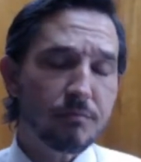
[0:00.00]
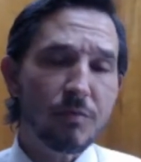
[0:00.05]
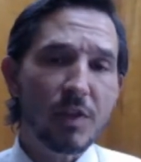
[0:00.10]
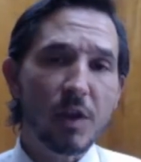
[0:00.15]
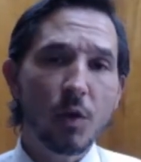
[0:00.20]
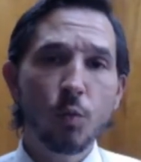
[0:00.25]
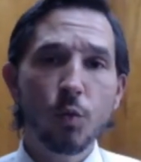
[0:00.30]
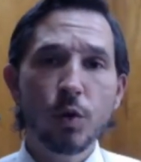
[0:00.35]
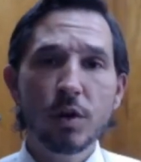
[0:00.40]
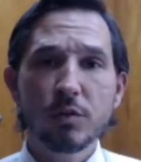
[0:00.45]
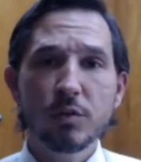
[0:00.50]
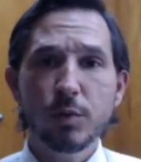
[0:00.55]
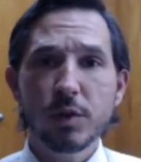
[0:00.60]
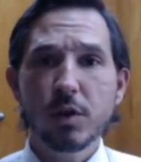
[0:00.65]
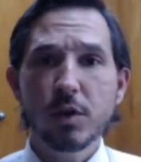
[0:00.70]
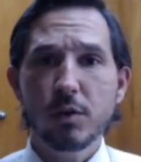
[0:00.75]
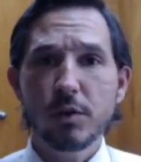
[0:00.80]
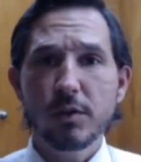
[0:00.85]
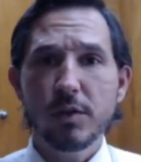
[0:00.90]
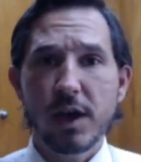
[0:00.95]
once we
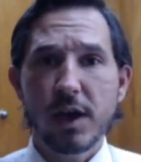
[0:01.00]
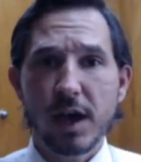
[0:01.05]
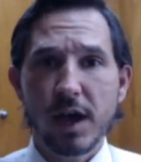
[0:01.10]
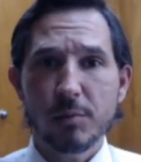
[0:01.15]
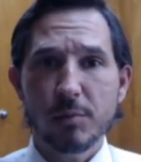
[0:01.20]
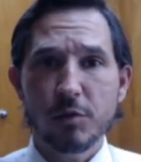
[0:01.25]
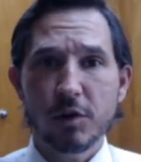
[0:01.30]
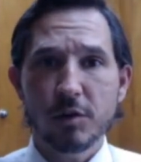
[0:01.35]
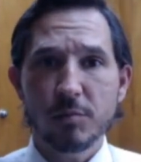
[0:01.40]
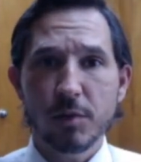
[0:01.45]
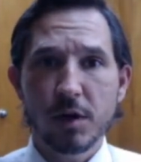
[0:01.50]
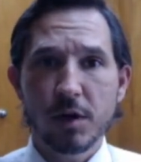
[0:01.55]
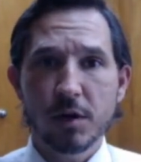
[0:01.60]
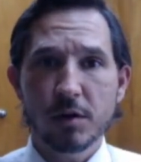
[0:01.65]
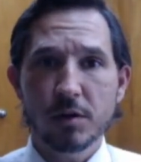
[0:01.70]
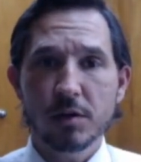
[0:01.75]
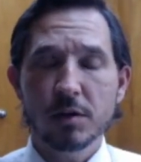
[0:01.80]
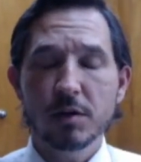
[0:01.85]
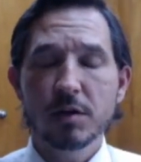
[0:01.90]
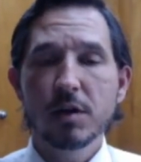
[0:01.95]
go to the hybrid
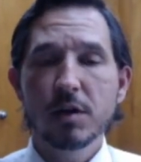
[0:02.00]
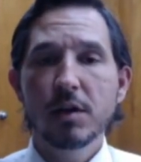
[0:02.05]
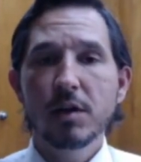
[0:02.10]
model,